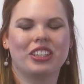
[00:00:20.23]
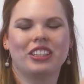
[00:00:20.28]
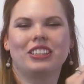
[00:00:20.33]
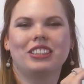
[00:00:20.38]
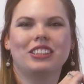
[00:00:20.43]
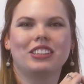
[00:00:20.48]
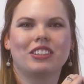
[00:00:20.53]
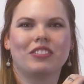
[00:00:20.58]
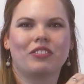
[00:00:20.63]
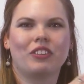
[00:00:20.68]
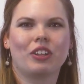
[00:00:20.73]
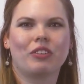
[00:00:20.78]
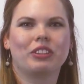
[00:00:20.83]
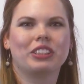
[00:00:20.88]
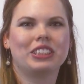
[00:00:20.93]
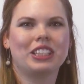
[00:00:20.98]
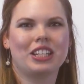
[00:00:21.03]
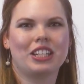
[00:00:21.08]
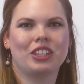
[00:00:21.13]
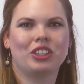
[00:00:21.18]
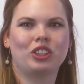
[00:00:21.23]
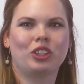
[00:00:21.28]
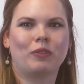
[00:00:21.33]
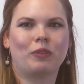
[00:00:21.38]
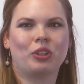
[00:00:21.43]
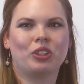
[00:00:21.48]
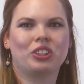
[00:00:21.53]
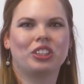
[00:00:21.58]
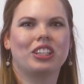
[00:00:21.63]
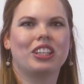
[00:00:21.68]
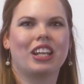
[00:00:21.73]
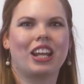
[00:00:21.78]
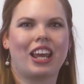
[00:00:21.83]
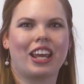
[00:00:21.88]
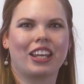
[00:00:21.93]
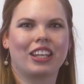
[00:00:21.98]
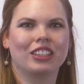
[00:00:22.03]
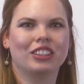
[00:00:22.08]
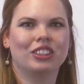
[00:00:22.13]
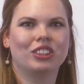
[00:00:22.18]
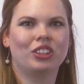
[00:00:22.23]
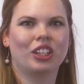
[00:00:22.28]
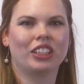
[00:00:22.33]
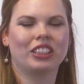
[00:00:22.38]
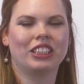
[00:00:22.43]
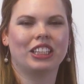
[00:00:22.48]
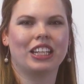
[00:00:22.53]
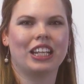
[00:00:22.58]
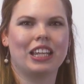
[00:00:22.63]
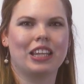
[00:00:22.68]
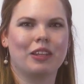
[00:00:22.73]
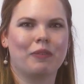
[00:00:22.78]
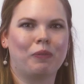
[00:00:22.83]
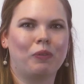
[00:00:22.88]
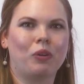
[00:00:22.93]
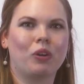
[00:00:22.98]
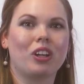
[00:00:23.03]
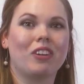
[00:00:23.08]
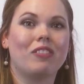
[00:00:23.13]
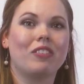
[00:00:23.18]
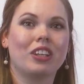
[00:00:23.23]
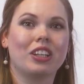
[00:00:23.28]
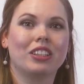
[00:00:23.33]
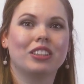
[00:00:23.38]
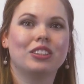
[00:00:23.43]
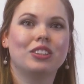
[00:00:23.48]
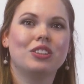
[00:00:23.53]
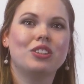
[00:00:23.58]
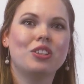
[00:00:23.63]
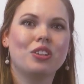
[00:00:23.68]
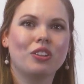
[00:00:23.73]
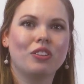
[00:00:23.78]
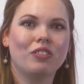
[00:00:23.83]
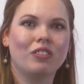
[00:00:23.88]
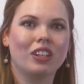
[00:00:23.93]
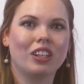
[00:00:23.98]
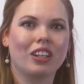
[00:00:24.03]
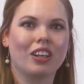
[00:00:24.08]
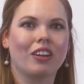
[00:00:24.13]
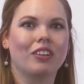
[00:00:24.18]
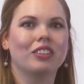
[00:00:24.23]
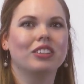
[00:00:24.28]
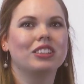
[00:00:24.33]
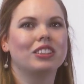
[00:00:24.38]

This is a frequency distribution that I constructed in the previous two videos.